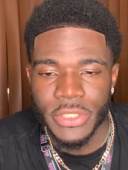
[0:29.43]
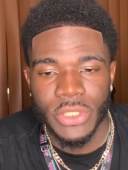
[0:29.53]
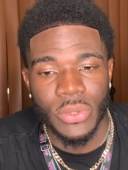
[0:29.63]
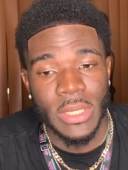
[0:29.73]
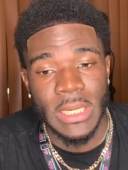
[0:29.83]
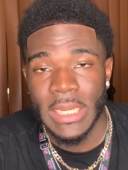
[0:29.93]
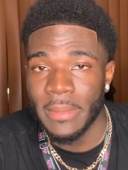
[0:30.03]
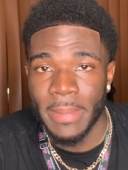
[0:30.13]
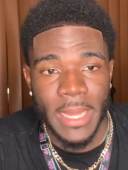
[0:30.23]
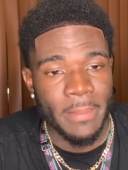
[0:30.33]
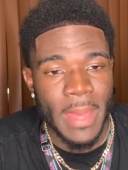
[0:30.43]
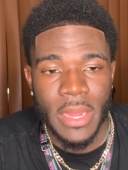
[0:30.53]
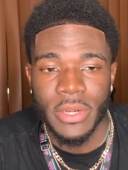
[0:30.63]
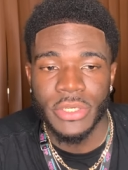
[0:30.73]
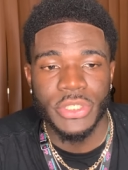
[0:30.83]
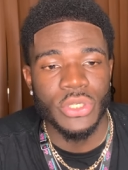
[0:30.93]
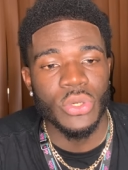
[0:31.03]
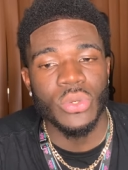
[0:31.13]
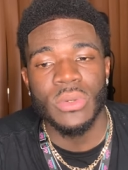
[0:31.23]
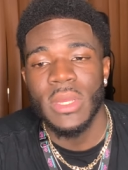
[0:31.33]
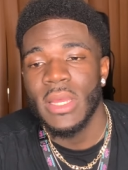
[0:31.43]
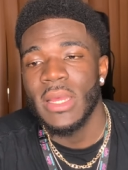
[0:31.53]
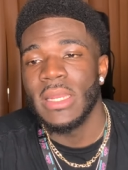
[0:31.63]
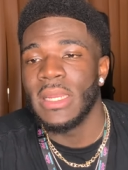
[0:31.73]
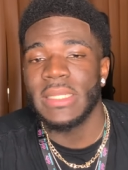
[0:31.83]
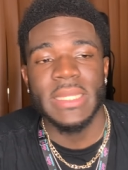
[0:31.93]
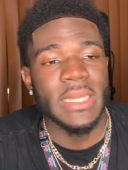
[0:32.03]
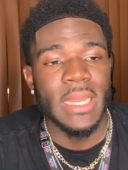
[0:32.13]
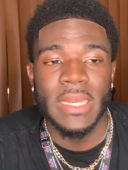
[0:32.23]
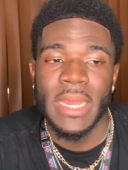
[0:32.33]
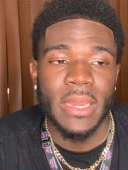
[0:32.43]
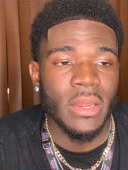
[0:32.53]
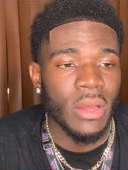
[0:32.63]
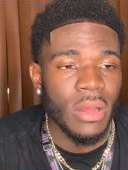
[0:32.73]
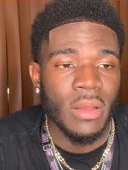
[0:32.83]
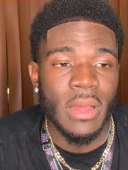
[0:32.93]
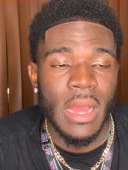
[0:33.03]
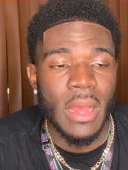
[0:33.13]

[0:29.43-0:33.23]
No clickbait matters. No nothing like that at all.